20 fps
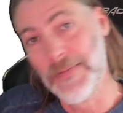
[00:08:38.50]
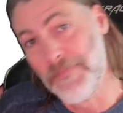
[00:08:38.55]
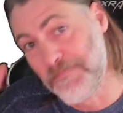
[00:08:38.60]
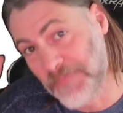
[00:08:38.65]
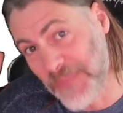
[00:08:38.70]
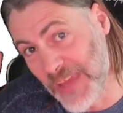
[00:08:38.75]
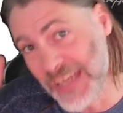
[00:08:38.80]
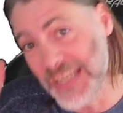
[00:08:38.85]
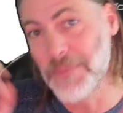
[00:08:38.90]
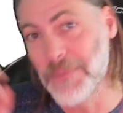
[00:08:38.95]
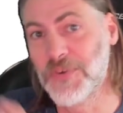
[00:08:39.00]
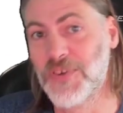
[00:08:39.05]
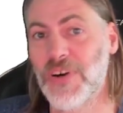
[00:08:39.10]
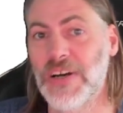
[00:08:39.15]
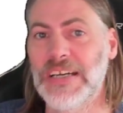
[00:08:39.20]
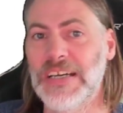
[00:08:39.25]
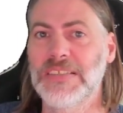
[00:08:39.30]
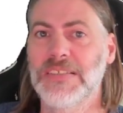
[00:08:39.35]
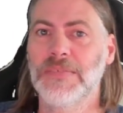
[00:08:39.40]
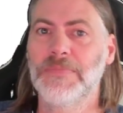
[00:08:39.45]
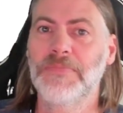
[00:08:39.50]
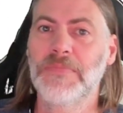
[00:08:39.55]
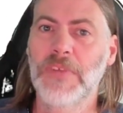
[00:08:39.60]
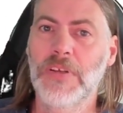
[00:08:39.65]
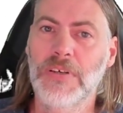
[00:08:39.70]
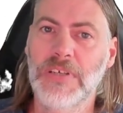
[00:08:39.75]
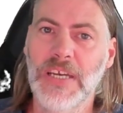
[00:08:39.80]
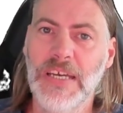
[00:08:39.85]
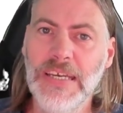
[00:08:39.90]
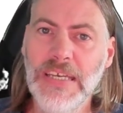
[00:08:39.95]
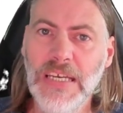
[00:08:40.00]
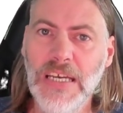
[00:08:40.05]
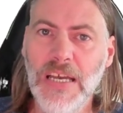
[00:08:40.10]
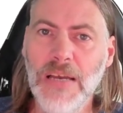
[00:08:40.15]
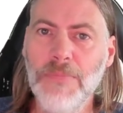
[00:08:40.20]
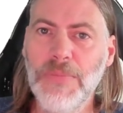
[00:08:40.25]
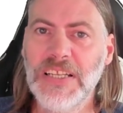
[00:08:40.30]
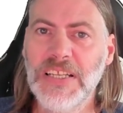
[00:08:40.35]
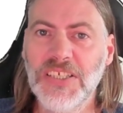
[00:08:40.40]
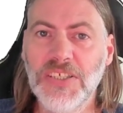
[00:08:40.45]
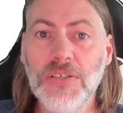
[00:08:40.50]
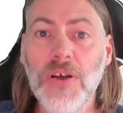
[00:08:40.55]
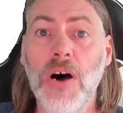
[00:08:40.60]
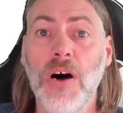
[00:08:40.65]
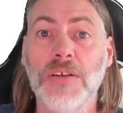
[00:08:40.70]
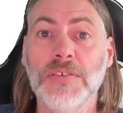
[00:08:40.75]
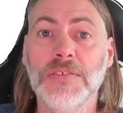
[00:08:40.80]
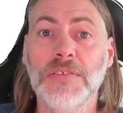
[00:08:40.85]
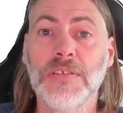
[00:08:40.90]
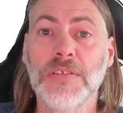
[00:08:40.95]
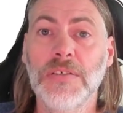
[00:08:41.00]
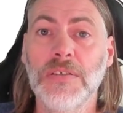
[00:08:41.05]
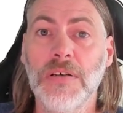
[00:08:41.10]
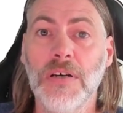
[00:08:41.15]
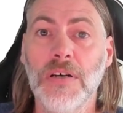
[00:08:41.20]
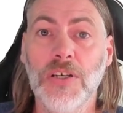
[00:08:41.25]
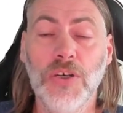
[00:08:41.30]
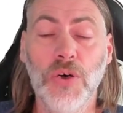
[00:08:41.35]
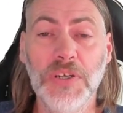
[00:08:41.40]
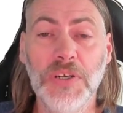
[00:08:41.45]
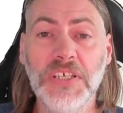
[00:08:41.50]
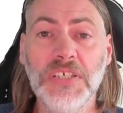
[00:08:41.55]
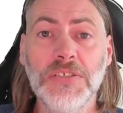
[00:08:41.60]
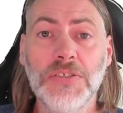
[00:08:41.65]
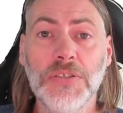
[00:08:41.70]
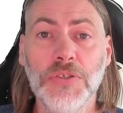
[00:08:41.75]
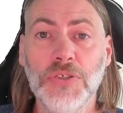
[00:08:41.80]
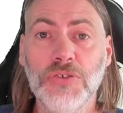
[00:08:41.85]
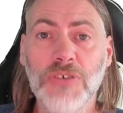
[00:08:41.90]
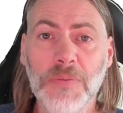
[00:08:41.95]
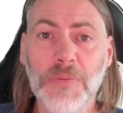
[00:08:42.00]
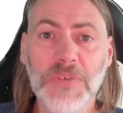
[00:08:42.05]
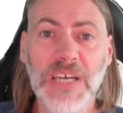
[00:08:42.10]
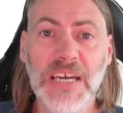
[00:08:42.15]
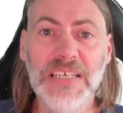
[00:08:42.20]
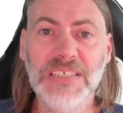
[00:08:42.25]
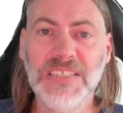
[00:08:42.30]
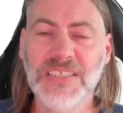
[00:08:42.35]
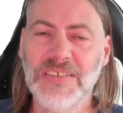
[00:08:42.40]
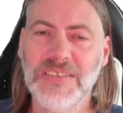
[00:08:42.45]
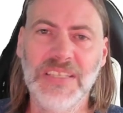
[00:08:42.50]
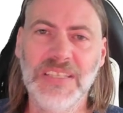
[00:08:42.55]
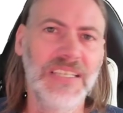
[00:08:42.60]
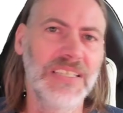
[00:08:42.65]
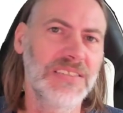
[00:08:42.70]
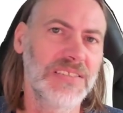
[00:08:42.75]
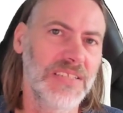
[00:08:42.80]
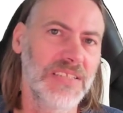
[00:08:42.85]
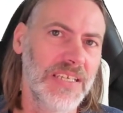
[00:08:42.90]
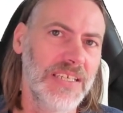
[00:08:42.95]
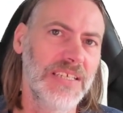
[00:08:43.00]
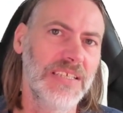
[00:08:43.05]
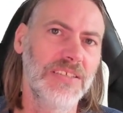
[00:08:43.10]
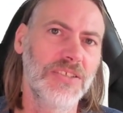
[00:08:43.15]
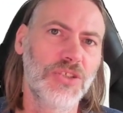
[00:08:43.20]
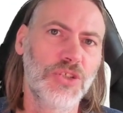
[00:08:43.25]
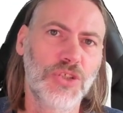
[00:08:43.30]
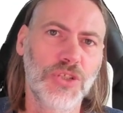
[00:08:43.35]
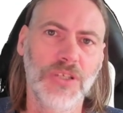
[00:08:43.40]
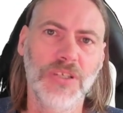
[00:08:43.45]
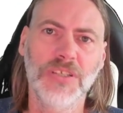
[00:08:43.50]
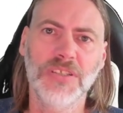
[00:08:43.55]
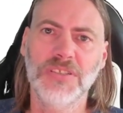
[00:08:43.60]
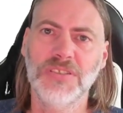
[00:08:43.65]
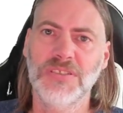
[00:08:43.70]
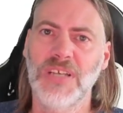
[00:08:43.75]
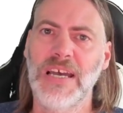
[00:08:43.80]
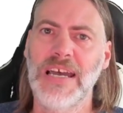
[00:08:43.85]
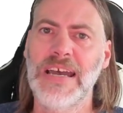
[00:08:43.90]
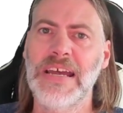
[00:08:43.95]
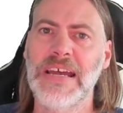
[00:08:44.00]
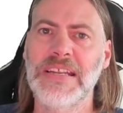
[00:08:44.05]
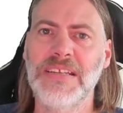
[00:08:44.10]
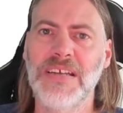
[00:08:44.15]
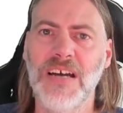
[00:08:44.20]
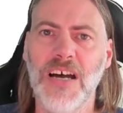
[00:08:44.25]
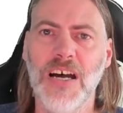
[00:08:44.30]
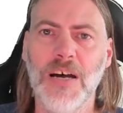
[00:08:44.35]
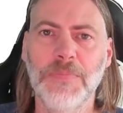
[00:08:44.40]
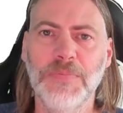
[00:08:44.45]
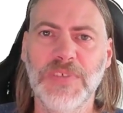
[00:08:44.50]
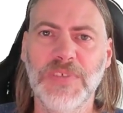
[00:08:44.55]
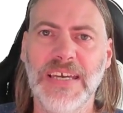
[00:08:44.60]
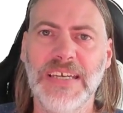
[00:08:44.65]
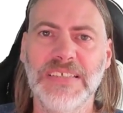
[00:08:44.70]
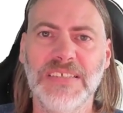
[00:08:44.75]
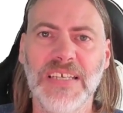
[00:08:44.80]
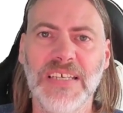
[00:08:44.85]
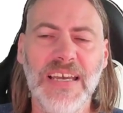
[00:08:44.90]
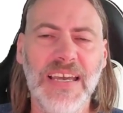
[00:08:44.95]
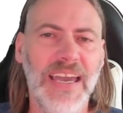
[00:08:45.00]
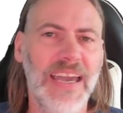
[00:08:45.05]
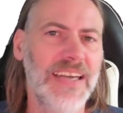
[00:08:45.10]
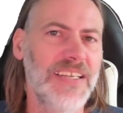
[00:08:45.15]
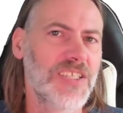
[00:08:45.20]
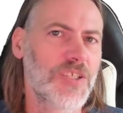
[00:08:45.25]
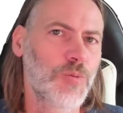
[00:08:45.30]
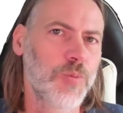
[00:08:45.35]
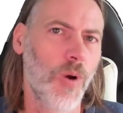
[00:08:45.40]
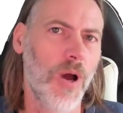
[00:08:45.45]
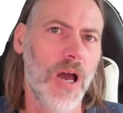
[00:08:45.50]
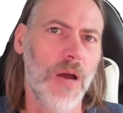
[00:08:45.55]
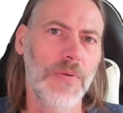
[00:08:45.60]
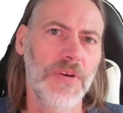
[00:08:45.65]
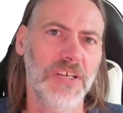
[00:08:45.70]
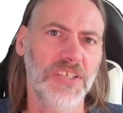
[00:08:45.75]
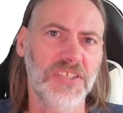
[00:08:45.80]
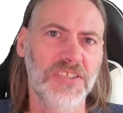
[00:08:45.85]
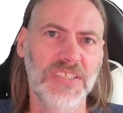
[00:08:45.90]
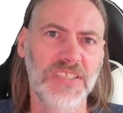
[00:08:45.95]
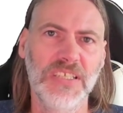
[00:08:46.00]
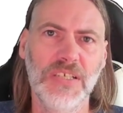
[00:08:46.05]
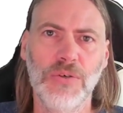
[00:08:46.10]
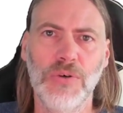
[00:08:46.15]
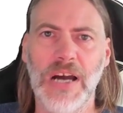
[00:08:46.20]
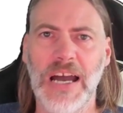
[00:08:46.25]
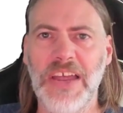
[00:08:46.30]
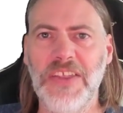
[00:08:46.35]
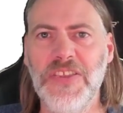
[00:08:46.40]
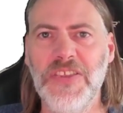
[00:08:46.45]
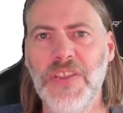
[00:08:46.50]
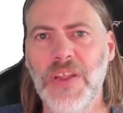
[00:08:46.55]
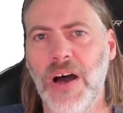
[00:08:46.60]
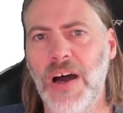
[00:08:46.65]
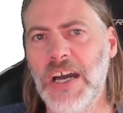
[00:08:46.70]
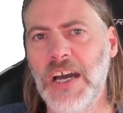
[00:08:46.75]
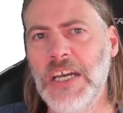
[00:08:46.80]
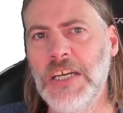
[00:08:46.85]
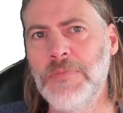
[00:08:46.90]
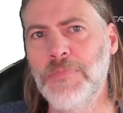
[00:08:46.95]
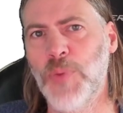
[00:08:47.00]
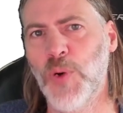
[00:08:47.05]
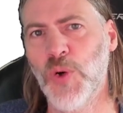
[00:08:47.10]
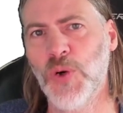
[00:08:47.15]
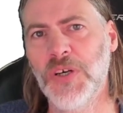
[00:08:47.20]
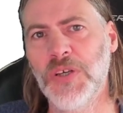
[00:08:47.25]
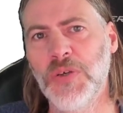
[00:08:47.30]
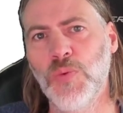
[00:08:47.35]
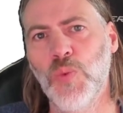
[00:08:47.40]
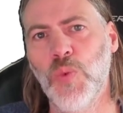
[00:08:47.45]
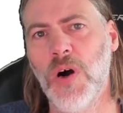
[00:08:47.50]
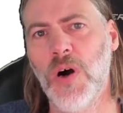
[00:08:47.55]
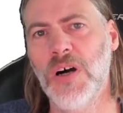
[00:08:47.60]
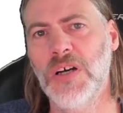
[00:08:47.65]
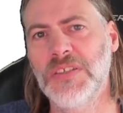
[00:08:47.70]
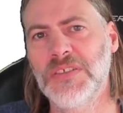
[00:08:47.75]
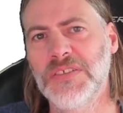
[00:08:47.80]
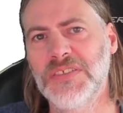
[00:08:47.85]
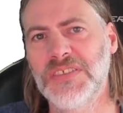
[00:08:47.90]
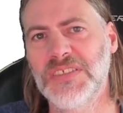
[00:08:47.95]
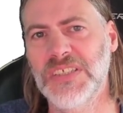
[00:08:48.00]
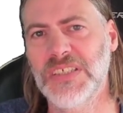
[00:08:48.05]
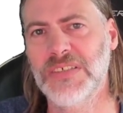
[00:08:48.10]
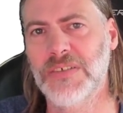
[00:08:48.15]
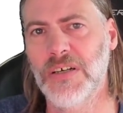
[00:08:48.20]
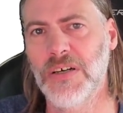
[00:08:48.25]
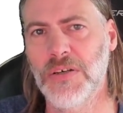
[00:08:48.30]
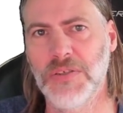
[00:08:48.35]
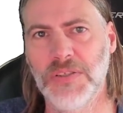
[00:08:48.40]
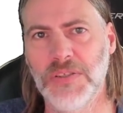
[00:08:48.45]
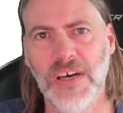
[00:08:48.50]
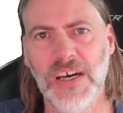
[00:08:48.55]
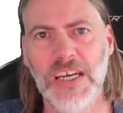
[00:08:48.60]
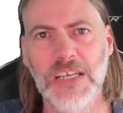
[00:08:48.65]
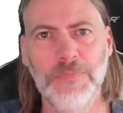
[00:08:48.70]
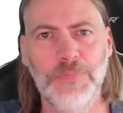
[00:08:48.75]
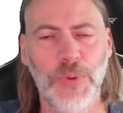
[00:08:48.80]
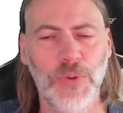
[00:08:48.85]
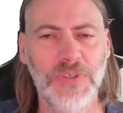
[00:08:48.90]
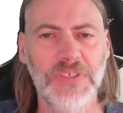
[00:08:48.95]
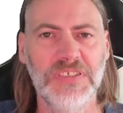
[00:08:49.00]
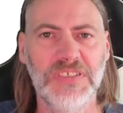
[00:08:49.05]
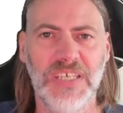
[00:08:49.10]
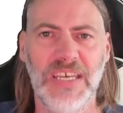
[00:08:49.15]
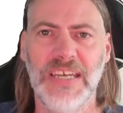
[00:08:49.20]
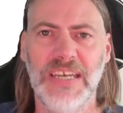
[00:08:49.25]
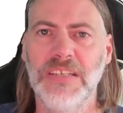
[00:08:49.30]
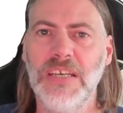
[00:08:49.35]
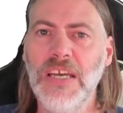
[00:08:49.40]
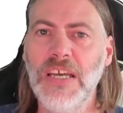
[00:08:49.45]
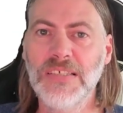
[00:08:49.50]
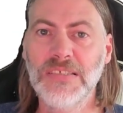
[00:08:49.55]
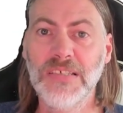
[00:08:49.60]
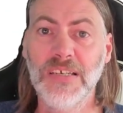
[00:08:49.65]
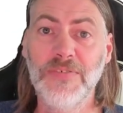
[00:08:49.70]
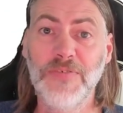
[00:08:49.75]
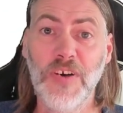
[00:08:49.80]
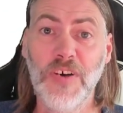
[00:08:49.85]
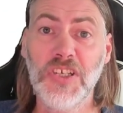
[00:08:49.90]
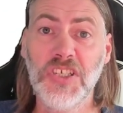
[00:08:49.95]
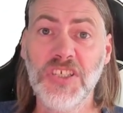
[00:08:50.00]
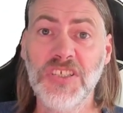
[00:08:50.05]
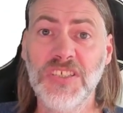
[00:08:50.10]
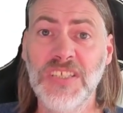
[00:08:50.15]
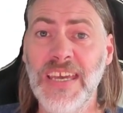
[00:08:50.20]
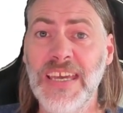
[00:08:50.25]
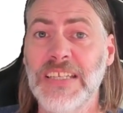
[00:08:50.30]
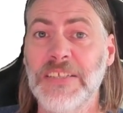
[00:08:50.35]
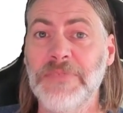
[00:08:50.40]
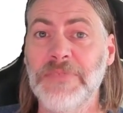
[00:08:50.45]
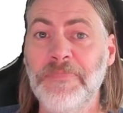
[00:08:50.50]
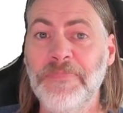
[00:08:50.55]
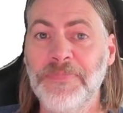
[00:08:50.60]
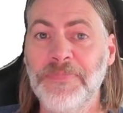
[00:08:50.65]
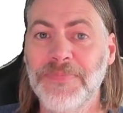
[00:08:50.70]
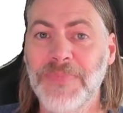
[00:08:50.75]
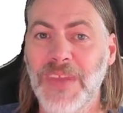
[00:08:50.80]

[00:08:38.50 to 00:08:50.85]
an upgrade. Okay. But it's not. According to Scriptcase, this is just an update, hence why we are still at 9.10, 9.10, so version 10.